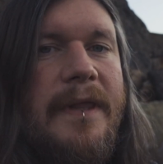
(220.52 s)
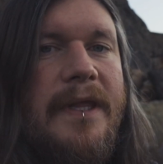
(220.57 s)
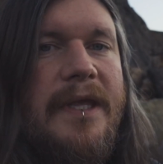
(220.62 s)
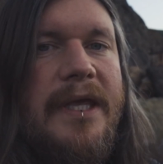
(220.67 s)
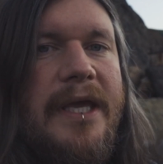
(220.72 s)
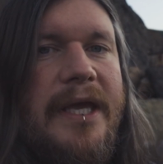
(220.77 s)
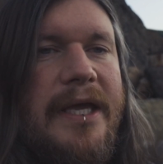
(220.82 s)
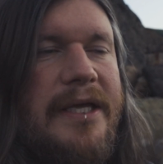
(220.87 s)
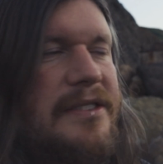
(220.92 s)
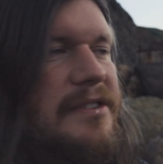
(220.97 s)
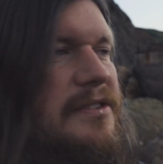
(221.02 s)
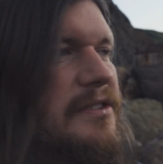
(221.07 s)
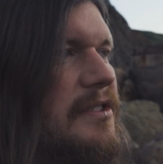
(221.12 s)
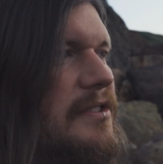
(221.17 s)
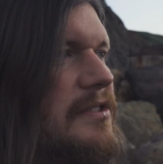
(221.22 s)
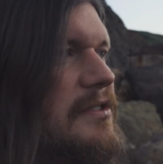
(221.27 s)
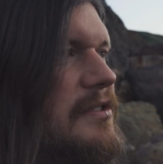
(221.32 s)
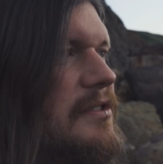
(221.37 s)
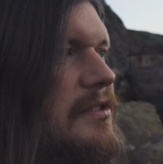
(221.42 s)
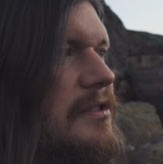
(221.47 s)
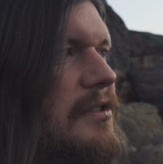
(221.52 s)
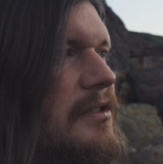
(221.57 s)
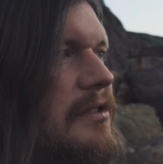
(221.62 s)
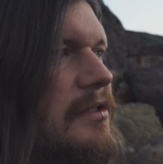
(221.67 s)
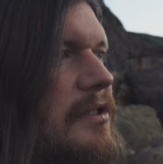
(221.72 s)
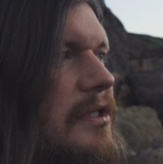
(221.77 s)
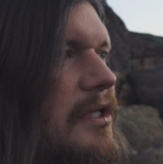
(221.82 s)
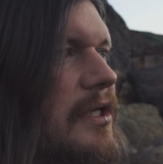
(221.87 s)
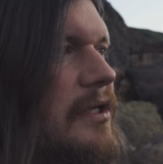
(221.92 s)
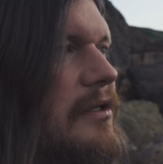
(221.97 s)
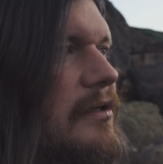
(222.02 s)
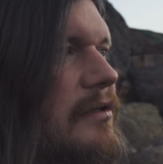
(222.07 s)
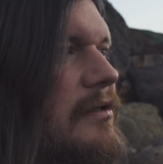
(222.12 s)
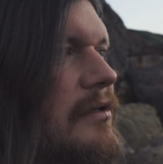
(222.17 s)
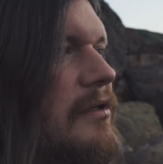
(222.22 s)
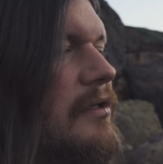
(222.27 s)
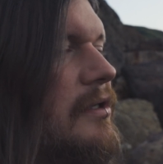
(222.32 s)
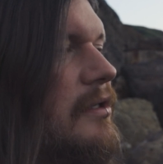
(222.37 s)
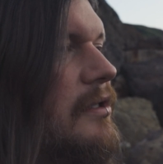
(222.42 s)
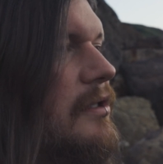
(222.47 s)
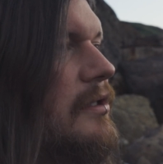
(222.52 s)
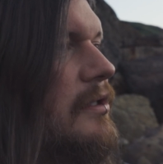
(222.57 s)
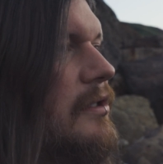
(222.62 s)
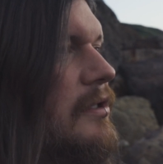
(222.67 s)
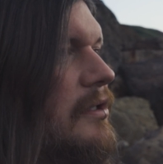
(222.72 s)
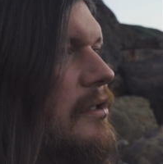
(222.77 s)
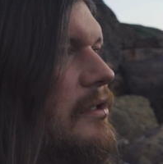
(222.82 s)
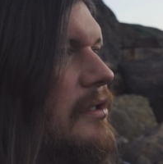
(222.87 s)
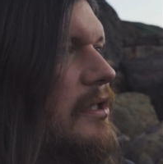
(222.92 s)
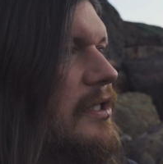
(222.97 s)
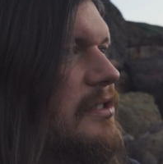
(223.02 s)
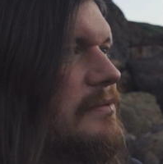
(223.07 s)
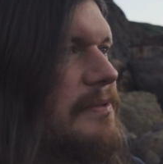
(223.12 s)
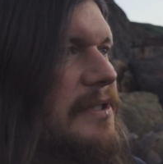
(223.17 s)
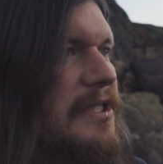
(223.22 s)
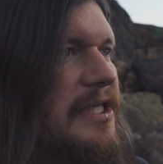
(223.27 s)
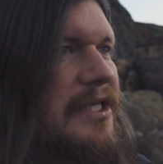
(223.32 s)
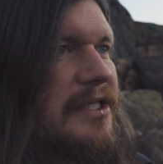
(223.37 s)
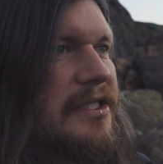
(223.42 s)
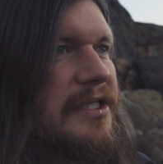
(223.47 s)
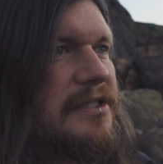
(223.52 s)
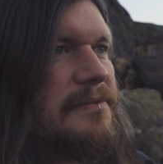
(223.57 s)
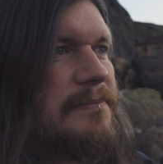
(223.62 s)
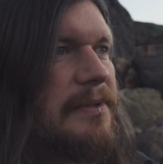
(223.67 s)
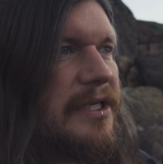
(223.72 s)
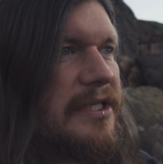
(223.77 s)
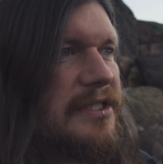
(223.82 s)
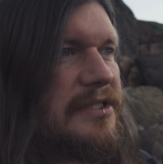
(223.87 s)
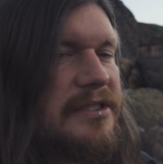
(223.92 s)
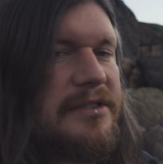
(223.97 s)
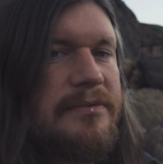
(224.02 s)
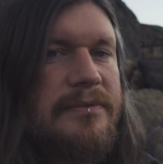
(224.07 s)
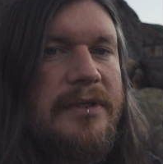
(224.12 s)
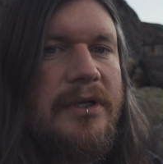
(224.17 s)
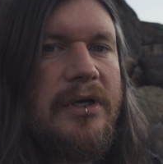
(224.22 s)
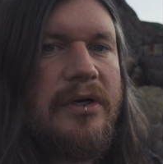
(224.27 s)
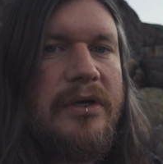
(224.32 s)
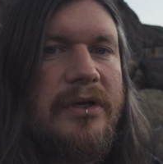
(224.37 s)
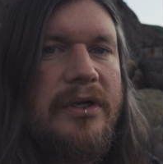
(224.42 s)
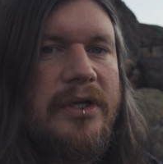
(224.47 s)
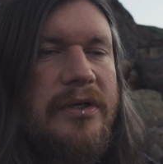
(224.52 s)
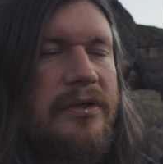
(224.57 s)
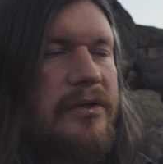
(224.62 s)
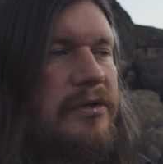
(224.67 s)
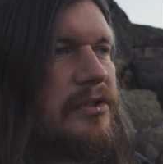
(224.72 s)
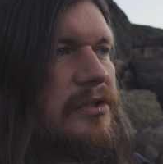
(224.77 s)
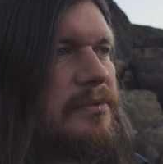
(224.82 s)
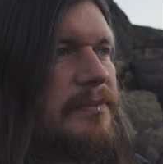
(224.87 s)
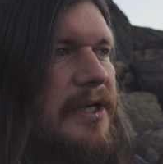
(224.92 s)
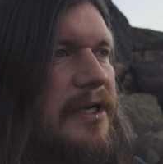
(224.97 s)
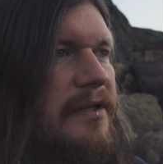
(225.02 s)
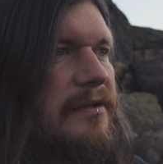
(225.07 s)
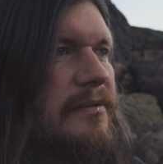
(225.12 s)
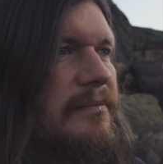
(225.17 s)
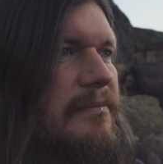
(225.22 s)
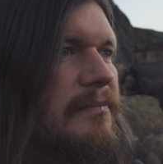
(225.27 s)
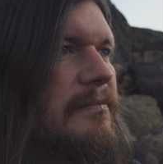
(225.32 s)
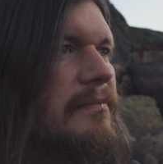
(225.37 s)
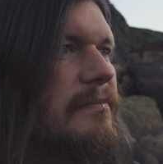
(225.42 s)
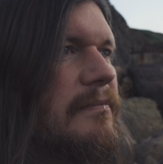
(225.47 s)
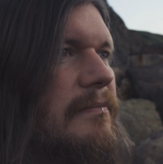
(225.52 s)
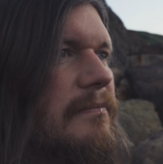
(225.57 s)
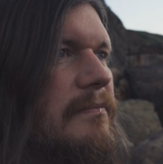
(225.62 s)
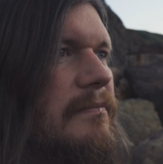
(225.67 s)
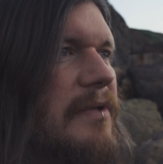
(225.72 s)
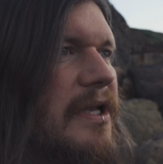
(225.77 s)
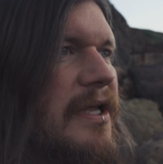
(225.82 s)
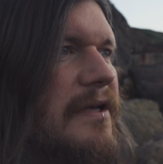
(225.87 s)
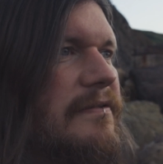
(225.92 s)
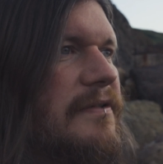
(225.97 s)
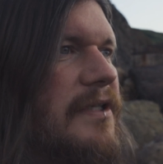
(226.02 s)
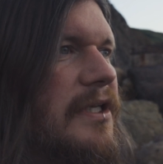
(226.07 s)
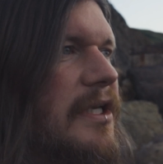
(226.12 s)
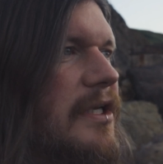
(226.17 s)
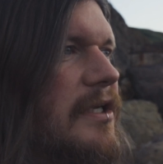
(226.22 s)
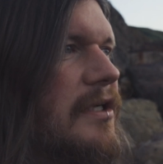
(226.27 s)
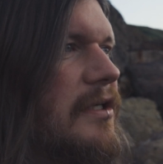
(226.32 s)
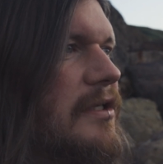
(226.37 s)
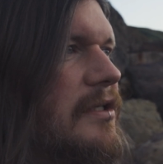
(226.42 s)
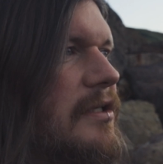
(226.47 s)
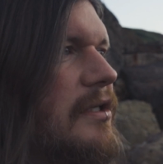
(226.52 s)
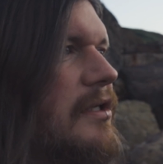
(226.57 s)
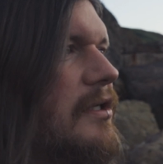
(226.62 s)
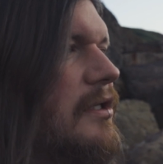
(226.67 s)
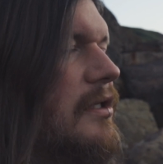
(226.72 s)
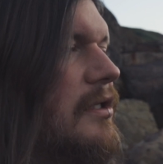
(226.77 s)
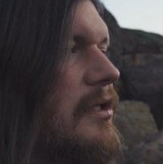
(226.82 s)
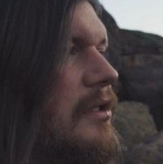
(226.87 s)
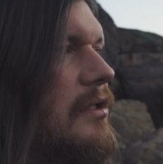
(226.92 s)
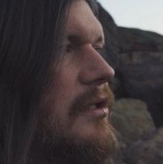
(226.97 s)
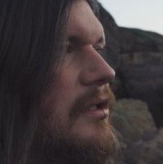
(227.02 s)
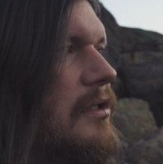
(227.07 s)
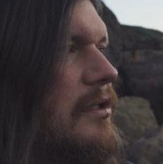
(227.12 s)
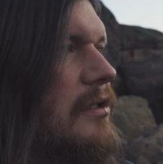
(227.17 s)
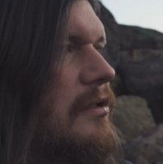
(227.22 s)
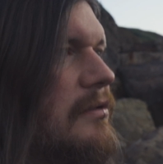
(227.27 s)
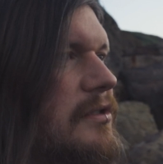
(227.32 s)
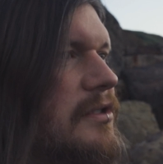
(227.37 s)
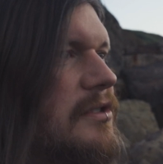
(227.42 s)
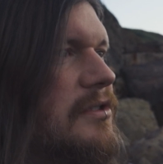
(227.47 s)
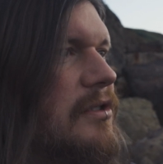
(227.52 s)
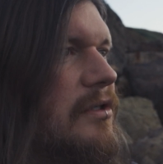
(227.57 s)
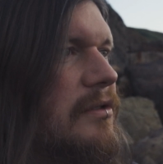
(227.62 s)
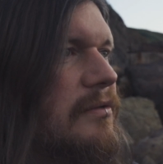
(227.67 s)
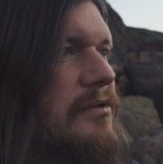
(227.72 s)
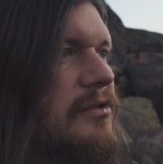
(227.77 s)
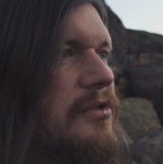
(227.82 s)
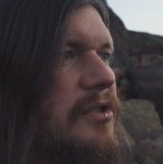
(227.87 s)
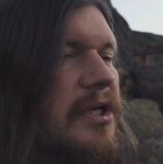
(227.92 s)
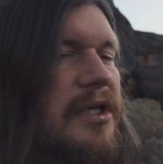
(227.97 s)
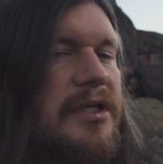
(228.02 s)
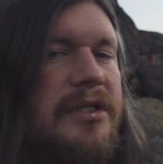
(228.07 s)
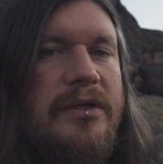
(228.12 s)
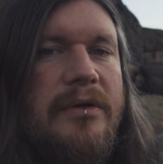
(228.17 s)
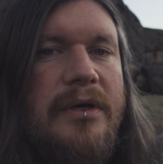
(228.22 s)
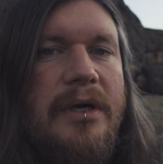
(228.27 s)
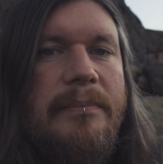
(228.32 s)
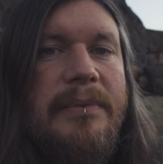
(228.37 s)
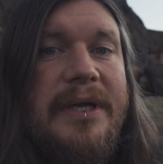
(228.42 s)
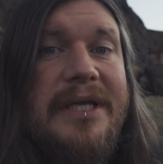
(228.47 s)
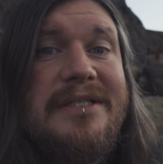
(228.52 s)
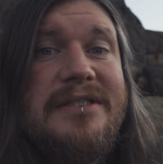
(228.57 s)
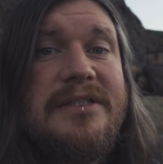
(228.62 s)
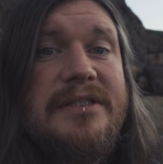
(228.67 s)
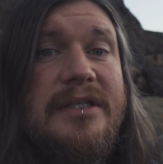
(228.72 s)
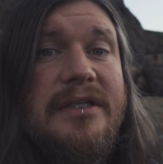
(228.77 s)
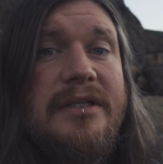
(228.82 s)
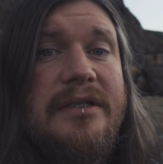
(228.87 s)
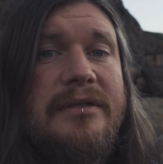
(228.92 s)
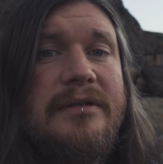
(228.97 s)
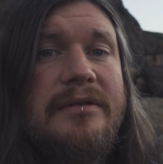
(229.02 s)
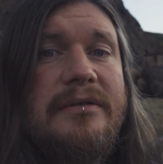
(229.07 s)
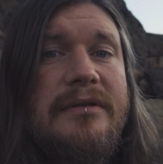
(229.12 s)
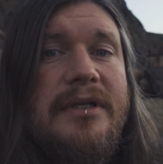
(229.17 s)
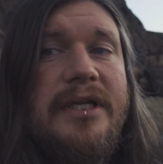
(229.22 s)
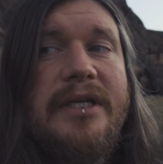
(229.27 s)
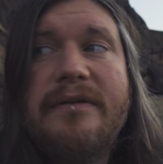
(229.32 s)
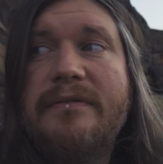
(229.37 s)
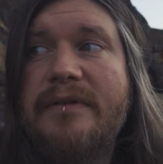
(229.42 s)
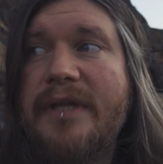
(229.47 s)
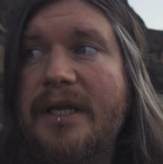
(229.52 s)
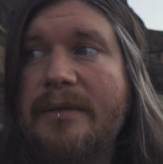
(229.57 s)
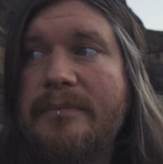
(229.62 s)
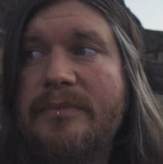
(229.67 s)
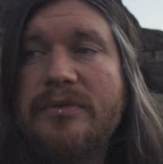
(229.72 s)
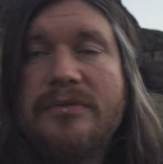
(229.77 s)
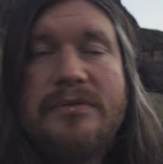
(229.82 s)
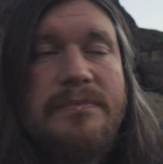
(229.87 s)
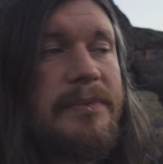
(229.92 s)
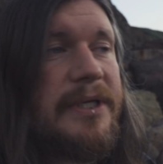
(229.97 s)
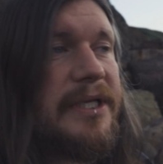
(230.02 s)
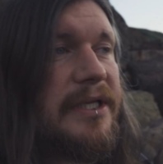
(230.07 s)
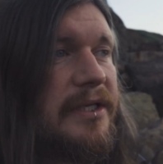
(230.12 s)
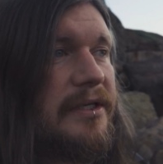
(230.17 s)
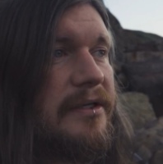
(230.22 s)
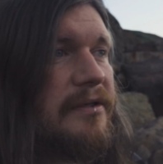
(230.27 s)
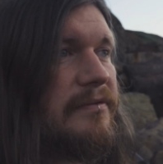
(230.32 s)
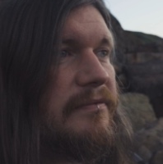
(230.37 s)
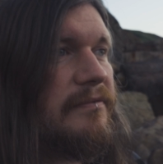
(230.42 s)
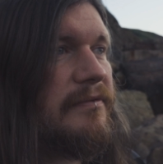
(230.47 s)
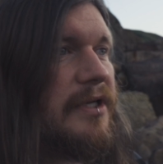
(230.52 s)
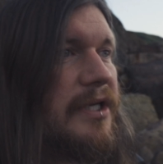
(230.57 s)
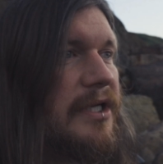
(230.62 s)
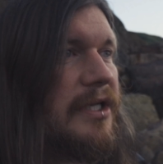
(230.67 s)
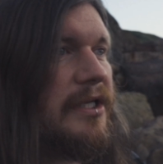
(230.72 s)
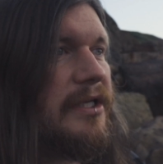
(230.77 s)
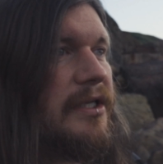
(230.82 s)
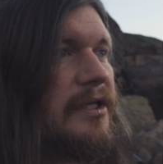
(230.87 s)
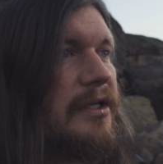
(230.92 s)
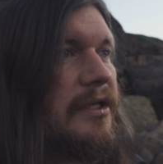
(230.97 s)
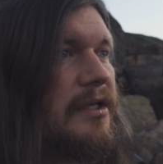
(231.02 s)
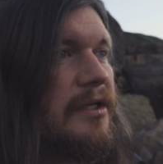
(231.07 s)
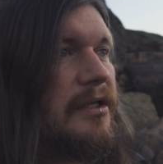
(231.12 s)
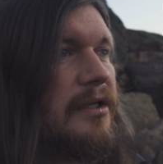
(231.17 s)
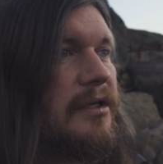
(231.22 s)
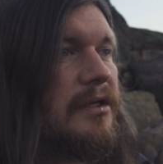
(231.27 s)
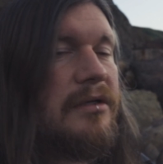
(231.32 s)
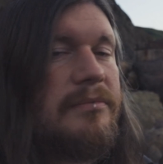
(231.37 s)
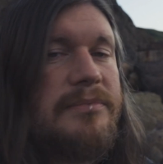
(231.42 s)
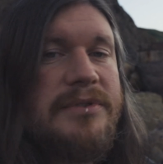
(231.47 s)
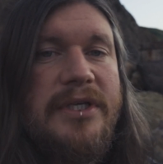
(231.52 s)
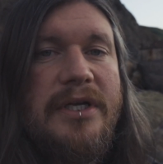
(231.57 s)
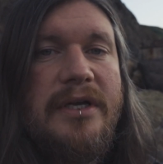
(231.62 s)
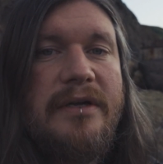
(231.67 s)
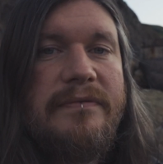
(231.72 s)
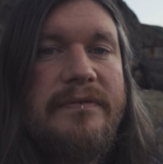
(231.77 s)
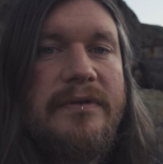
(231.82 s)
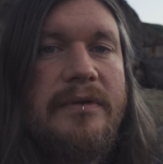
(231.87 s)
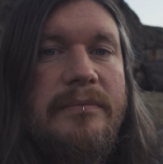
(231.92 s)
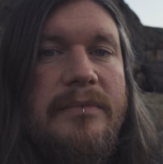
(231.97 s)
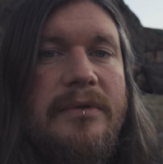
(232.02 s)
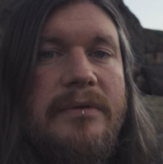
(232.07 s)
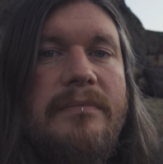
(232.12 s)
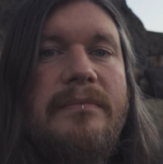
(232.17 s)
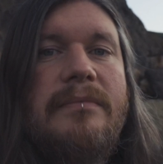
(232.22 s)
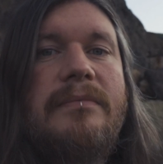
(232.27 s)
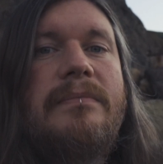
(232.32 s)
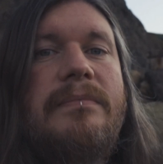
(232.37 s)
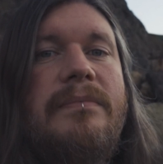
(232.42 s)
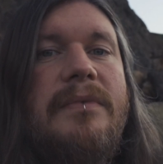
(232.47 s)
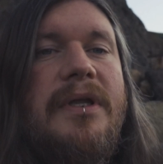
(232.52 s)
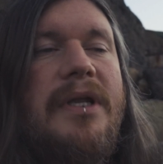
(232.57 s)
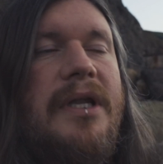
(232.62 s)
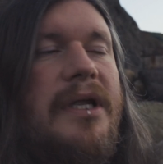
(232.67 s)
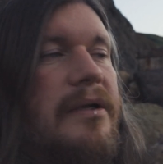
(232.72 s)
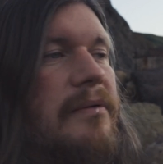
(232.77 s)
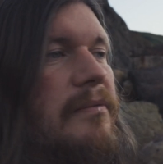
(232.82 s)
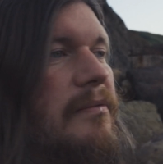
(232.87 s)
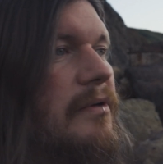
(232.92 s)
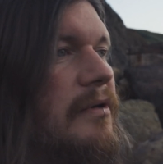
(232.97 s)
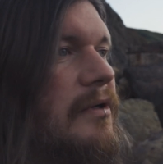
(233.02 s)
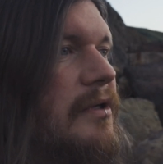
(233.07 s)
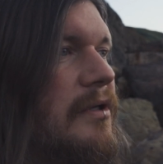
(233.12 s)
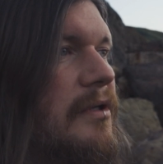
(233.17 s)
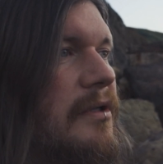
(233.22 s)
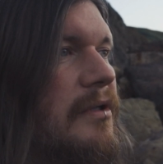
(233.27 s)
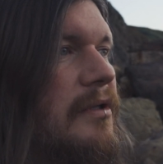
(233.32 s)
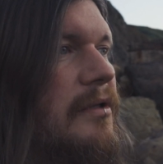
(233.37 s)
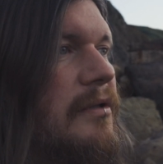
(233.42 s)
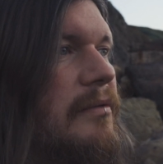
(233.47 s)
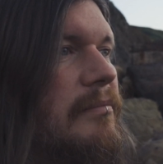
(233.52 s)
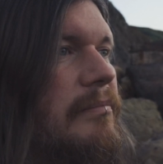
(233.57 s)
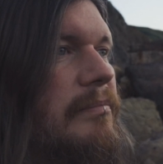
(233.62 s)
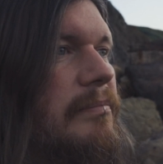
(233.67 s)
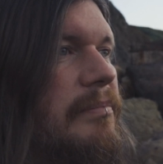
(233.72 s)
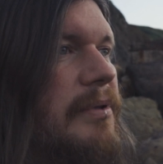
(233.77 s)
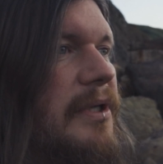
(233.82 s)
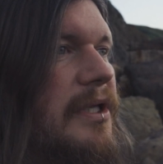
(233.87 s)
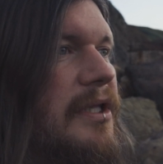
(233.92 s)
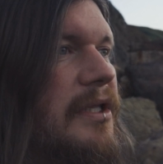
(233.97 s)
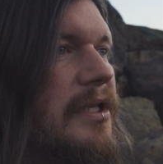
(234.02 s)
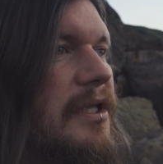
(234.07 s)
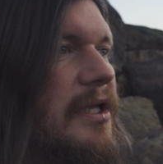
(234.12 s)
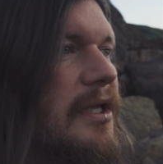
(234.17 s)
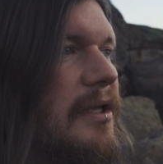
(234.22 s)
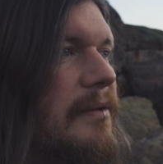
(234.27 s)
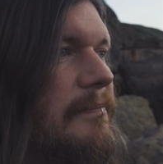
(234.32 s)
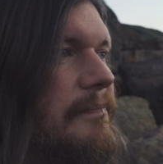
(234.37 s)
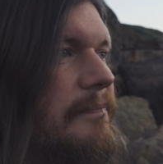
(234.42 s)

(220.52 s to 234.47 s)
yeah, it's just, you know, let's protect these places. We've not got a huge amount of them left in England, and we've just got to try and do our best to leave the animals be, really. Observe them, you know, be the